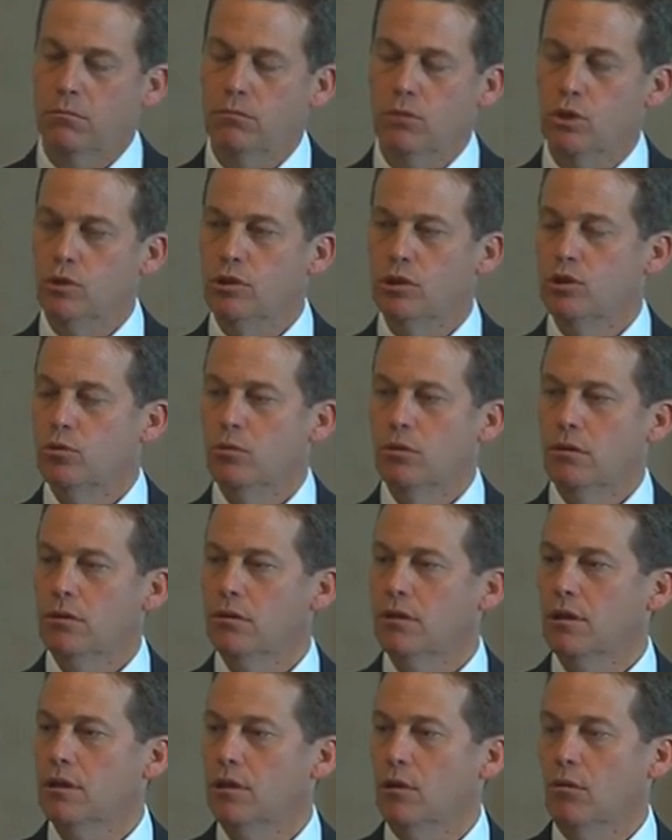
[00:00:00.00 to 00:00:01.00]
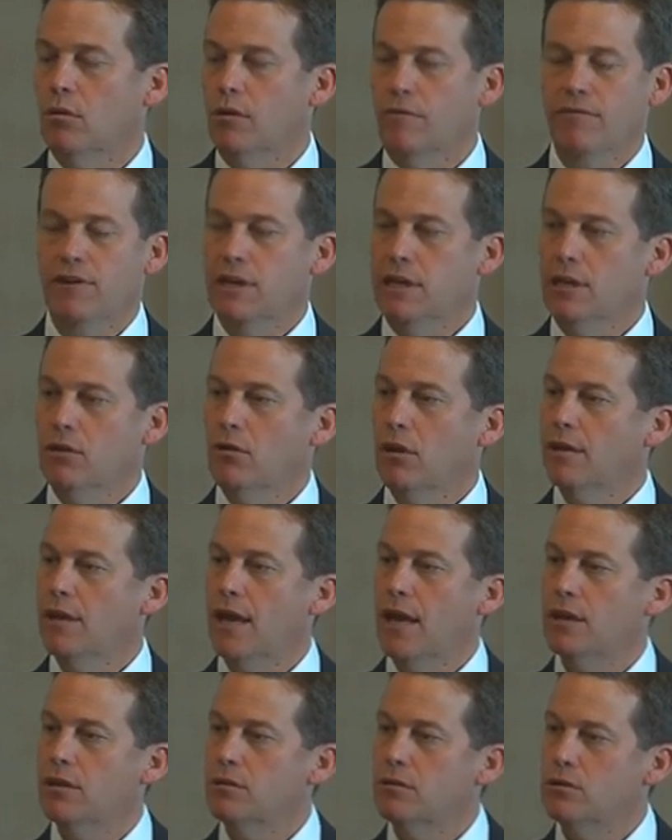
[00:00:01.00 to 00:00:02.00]
you can do a veneer on
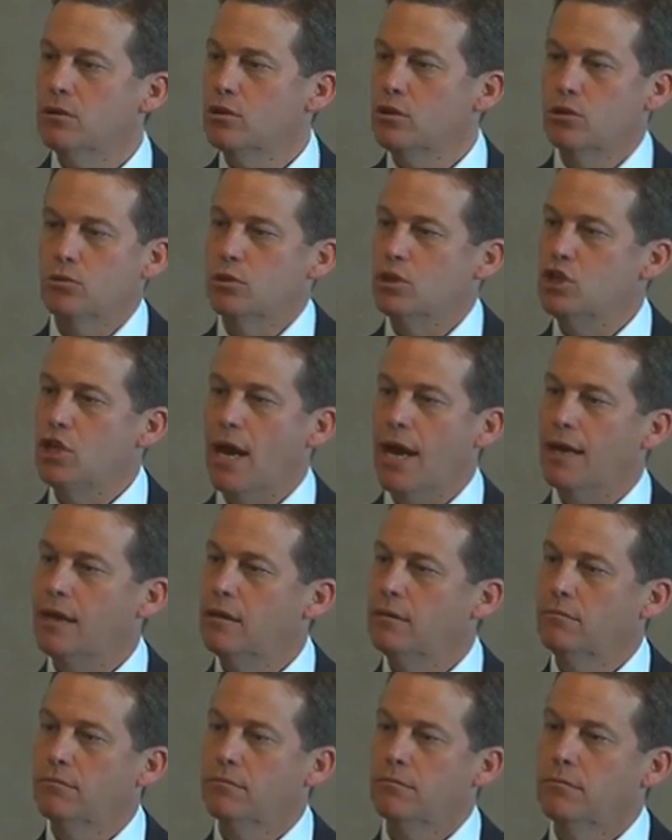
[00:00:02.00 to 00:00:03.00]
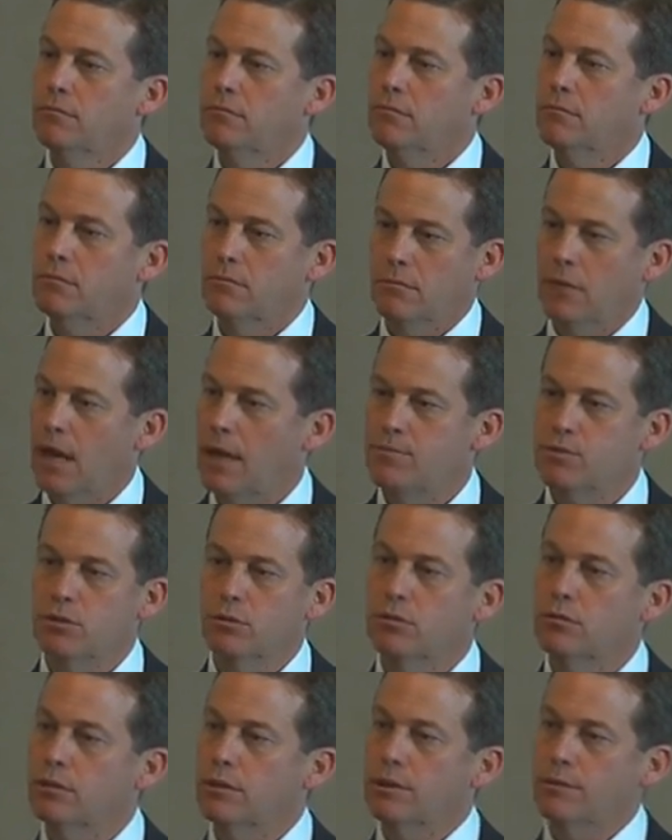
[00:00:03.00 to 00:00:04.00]
that. You can do a jacket.
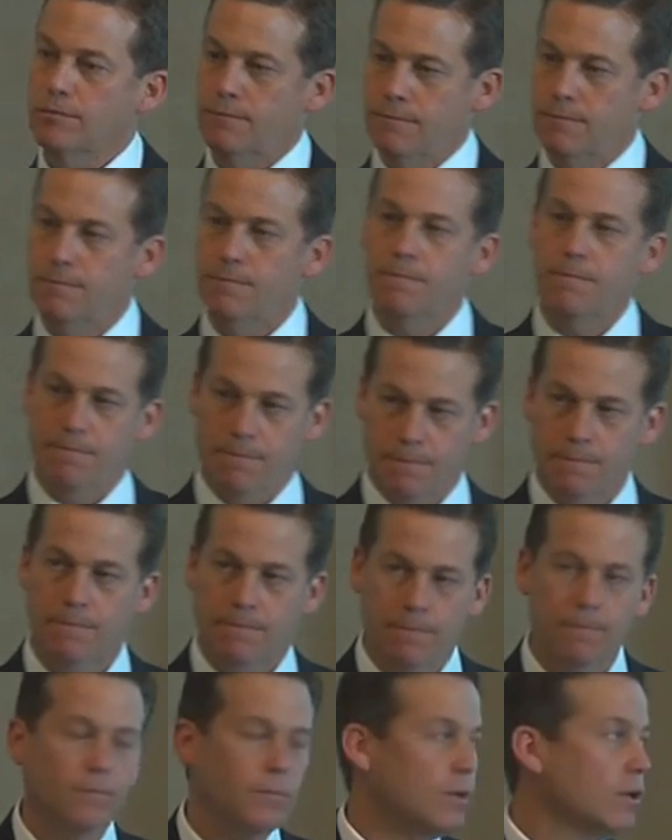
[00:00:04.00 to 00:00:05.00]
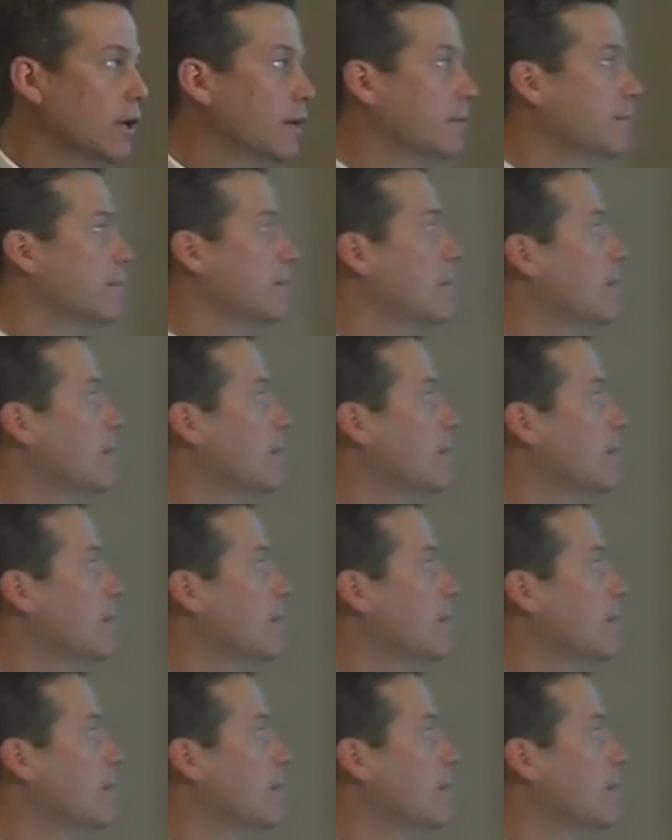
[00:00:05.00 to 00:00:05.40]
Absolutely. Okay?